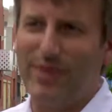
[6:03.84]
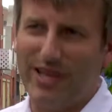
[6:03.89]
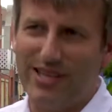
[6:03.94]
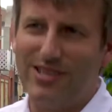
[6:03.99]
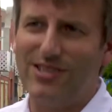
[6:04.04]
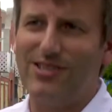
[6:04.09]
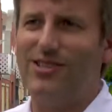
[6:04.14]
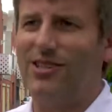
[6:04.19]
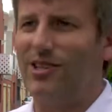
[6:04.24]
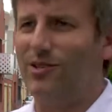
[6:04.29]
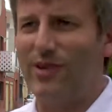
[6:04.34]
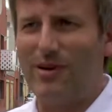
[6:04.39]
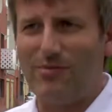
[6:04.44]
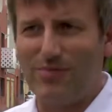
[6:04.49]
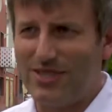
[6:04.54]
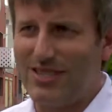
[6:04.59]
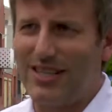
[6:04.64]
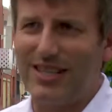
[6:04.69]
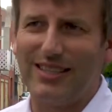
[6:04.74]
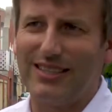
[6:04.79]
pages on the
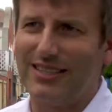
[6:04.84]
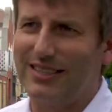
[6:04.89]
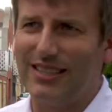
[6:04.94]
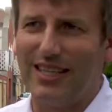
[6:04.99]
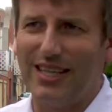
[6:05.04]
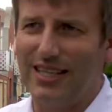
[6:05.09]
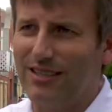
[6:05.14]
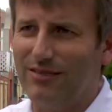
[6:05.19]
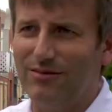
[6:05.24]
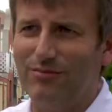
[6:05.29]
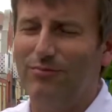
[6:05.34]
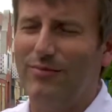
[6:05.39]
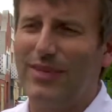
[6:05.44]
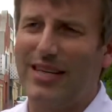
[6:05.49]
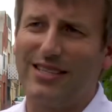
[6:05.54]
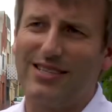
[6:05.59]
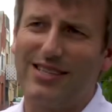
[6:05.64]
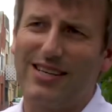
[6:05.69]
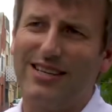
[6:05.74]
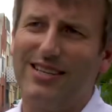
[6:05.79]
website and
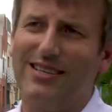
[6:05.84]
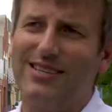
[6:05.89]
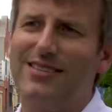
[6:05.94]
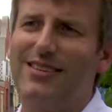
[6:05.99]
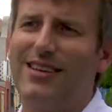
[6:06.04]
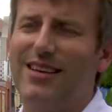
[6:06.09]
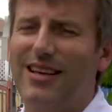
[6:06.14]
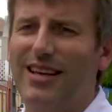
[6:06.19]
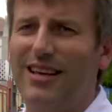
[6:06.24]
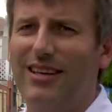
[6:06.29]
magazines